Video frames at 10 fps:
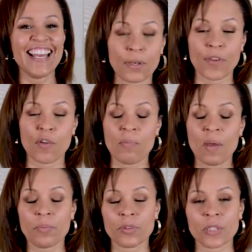If you
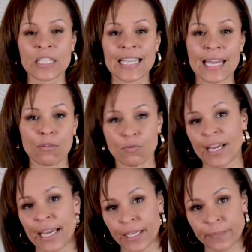remember on day
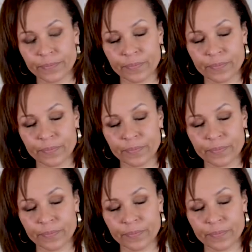3,